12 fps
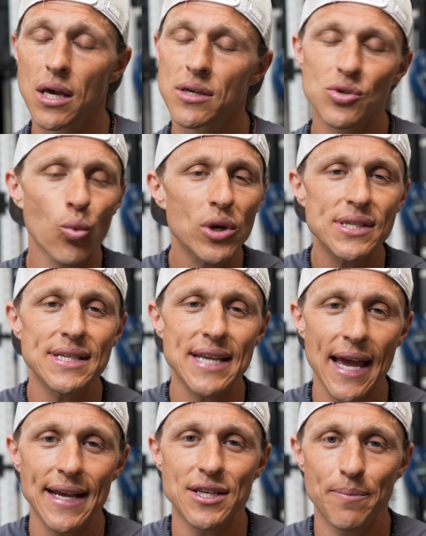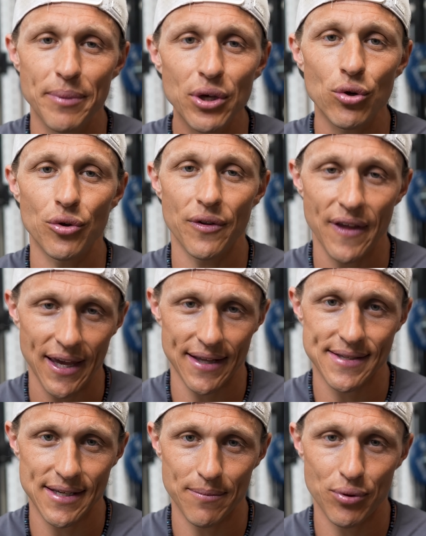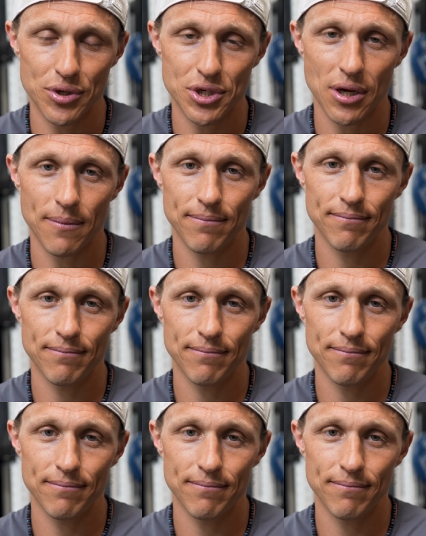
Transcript: So what does it take to build the handstand push-up?